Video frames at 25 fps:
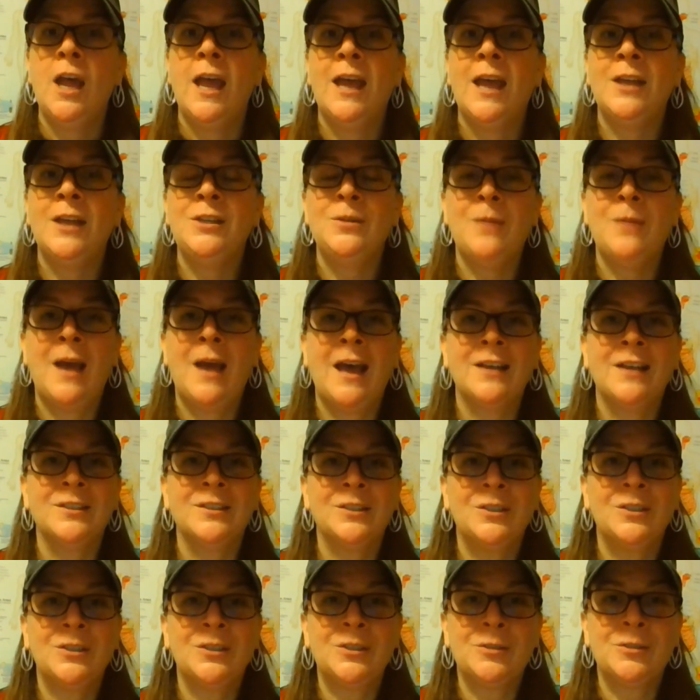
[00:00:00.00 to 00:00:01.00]
And you
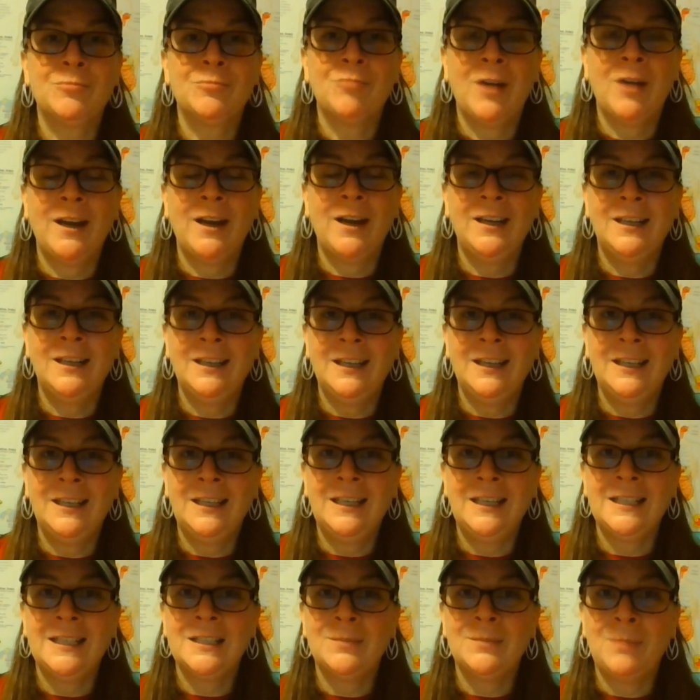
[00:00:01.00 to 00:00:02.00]
ask her to write it
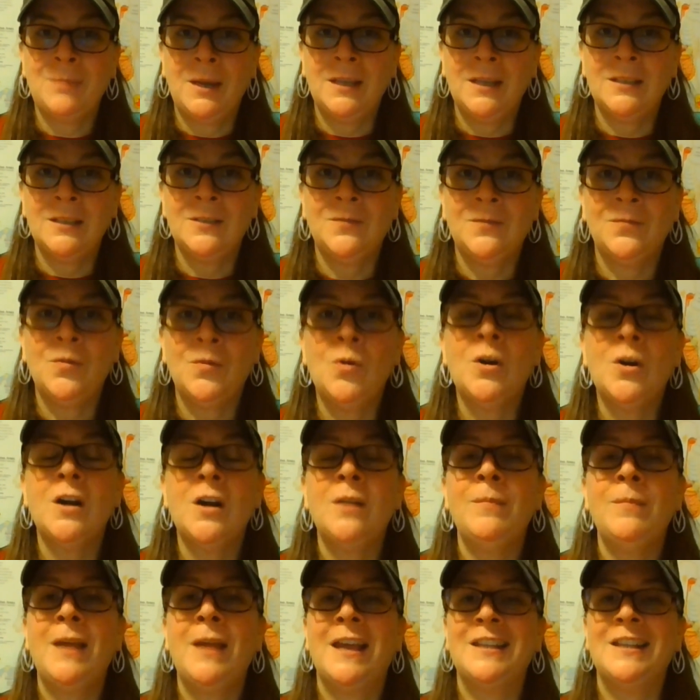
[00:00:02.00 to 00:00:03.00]
in expanded
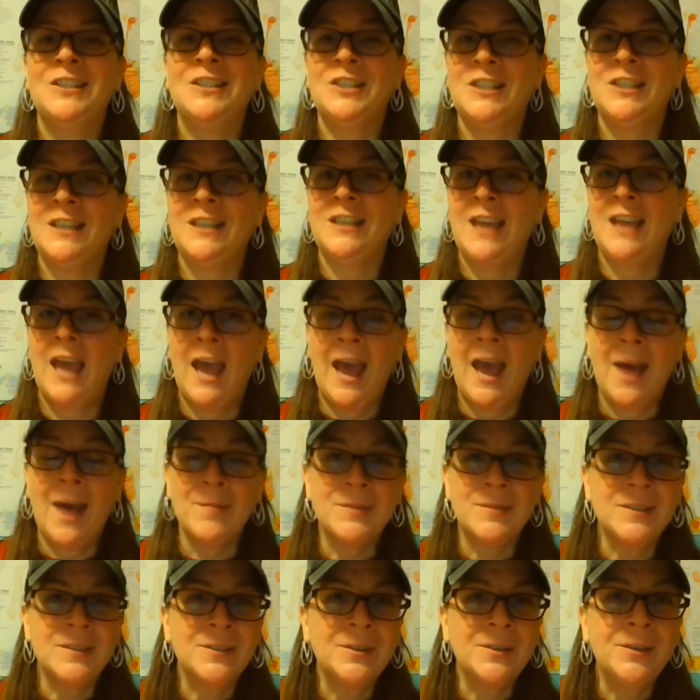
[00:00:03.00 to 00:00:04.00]
form, and she
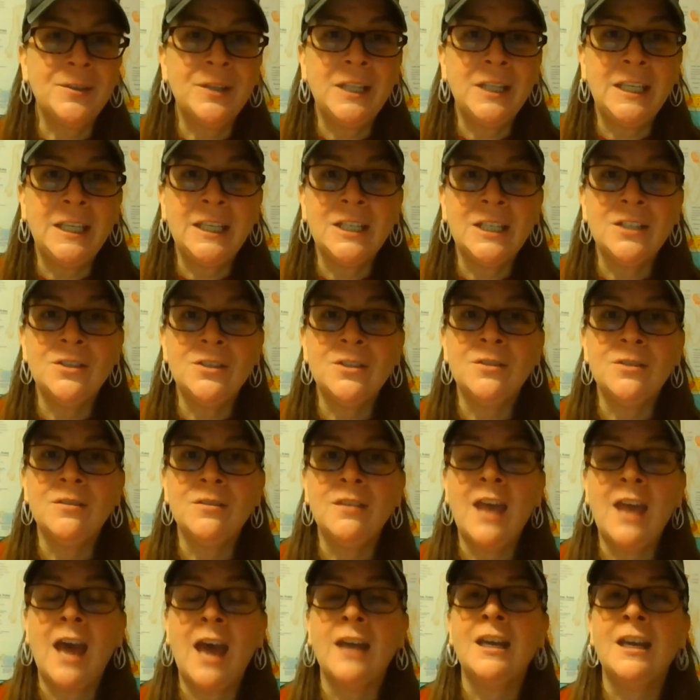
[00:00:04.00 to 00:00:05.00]
absolutely could
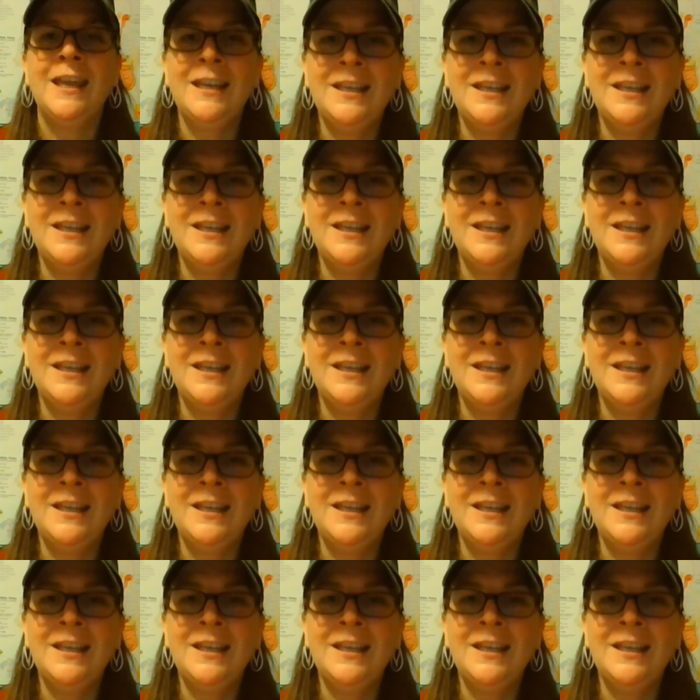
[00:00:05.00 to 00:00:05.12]
do that.